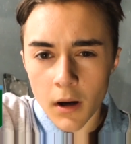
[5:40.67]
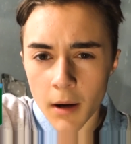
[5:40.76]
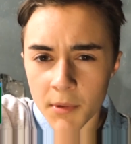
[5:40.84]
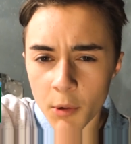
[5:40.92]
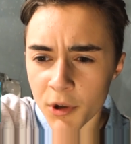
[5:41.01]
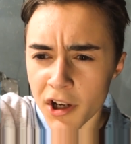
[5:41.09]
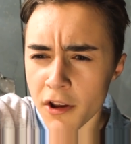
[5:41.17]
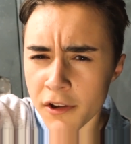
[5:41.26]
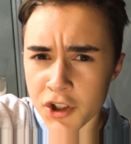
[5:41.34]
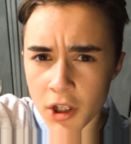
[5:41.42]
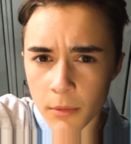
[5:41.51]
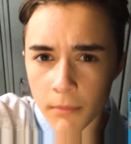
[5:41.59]
I'm nowhere near the
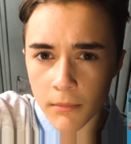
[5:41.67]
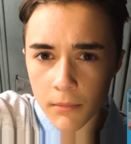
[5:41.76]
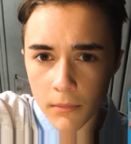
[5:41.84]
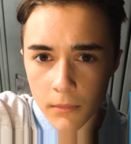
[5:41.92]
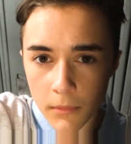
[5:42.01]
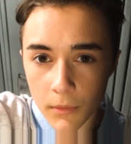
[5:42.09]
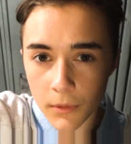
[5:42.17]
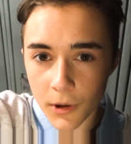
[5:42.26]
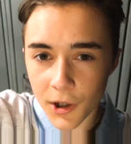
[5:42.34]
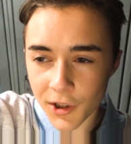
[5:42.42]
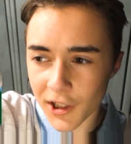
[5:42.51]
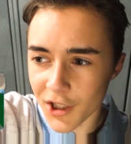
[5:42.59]
gym.
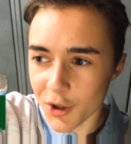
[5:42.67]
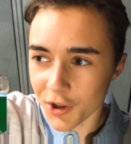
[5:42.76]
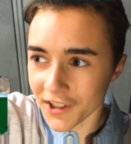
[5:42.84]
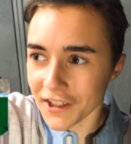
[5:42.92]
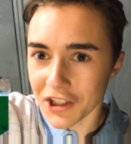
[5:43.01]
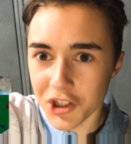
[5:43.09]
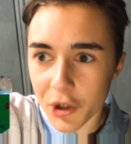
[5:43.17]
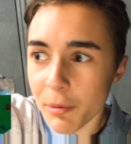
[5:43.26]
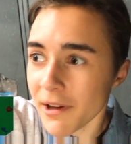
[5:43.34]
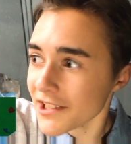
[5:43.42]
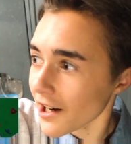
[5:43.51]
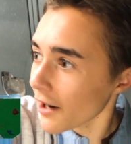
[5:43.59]
Unless you think that's a good
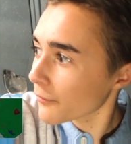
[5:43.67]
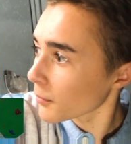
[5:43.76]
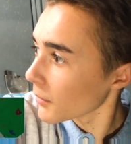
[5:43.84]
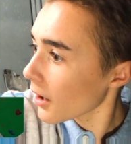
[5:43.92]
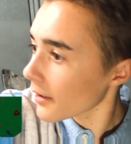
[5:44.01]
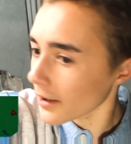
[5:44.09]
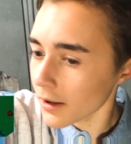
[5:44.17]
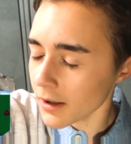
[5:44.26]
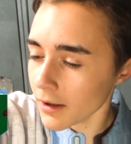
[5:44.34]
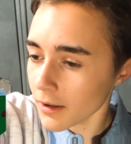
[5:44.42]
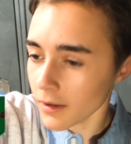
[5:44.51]
place to hide from Lana.